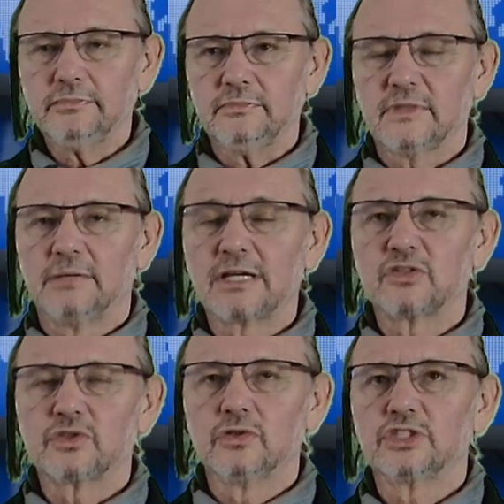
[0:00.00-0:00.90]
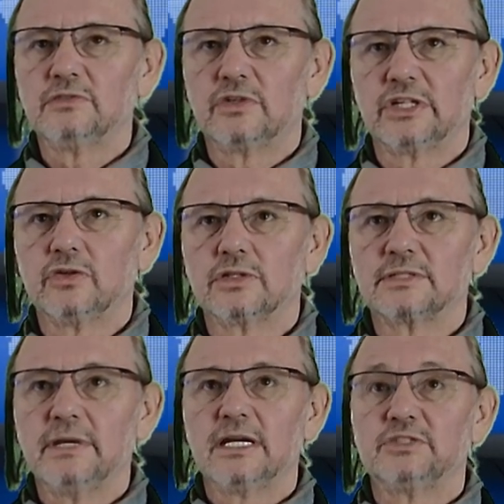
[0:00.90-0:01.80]
Microsoft solution for records
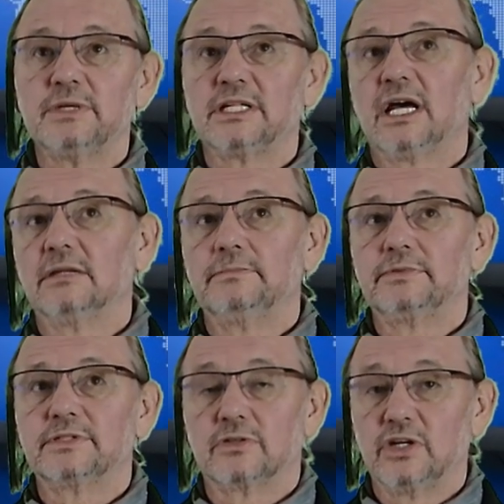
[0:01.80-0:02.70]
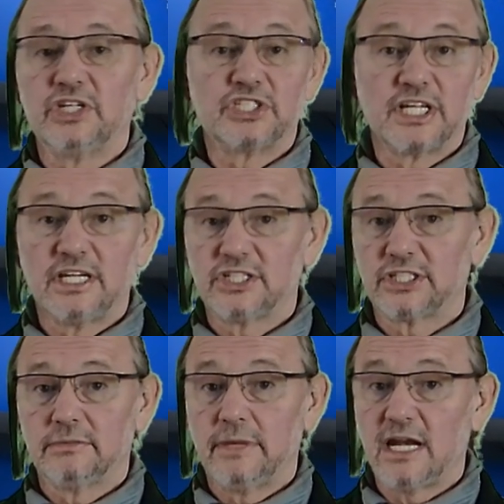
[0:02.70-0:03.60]
management helps
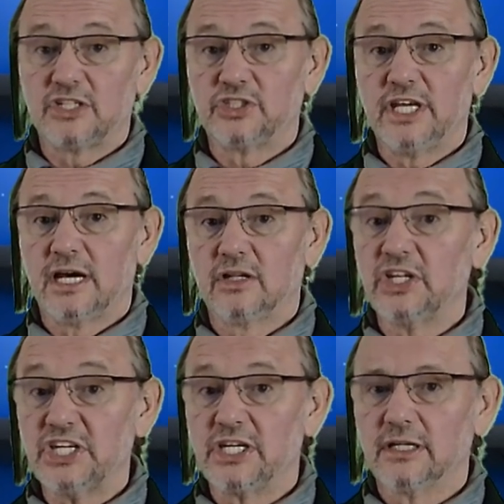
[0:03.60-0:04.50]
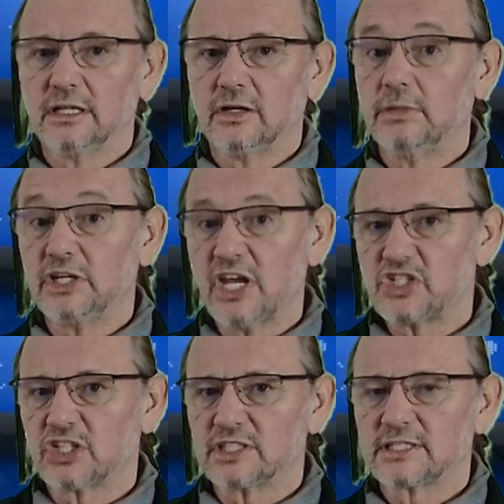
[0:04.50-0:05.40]
organizations manage their legal
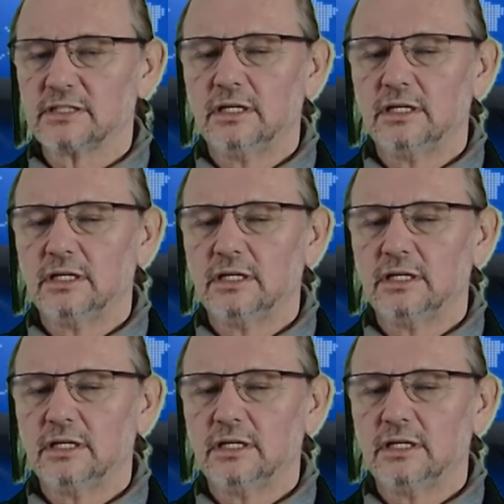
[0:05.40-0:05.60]
obligations,